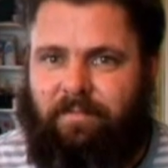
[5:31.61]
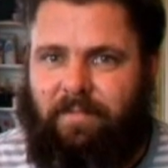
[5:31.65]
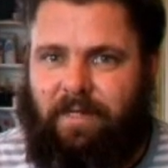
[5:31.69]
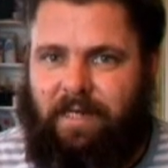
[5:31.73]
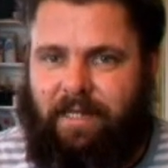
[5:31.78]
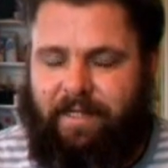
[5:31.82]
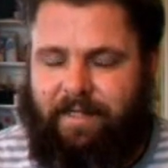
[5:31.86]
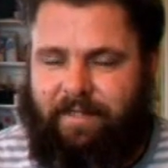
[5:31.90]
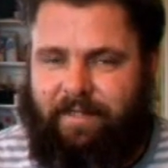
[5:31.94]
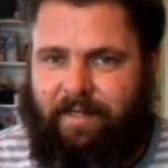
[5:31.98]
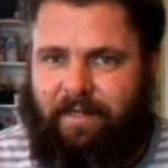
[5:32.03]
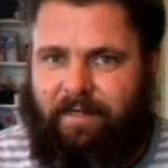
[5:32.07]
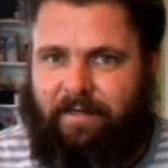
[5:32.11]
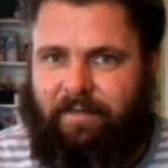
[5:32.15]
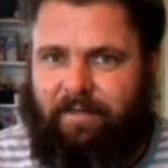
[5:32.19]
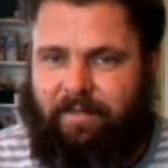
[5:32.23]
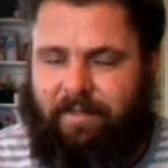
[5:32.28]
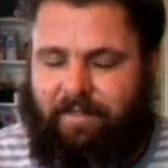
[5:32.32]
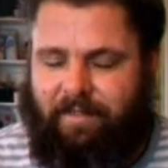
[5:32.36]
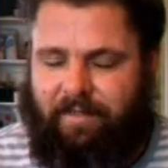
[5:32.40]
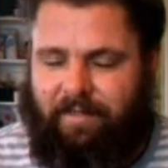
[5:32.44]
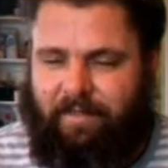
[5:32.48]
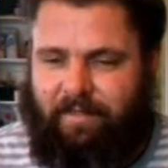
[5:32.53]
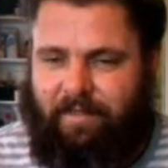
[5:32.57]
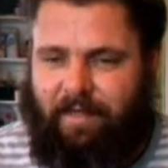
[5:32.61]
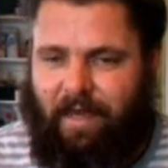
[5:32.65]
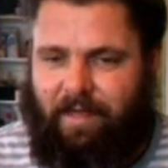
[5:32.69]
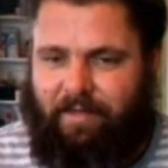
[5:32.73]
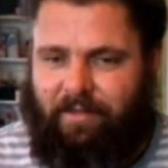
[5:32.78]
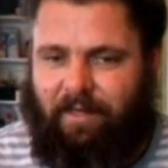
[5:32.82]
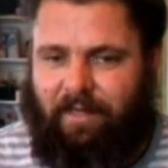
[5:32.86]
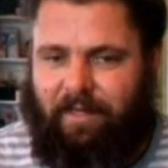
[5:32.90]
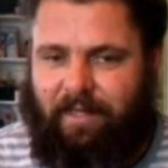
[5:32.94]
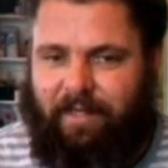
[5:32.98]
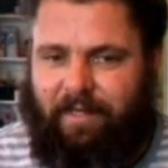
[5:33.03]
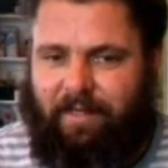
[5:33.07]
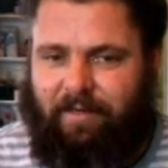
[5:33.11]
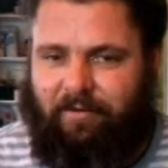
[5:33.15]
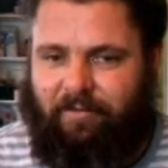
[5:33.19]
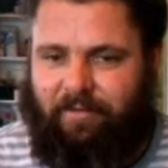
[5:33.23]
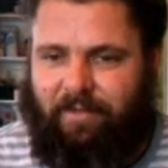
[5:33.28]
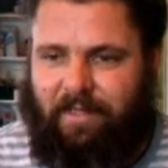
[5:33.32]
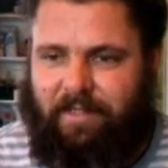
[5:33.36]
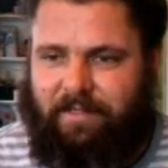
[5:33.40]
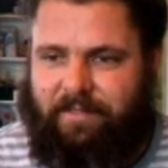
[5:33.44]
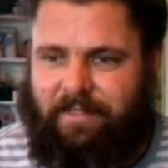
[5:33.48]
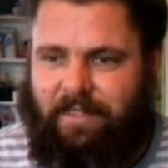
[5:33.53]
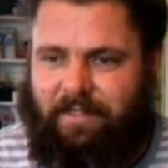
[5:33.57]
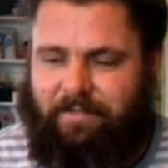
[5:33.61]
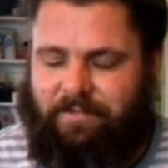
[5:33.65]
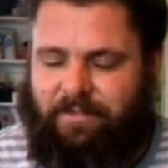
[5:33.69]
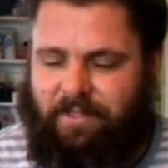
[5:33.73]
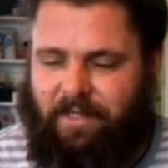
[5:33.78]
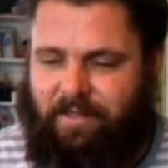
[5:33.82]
leg down, your other leg on that step.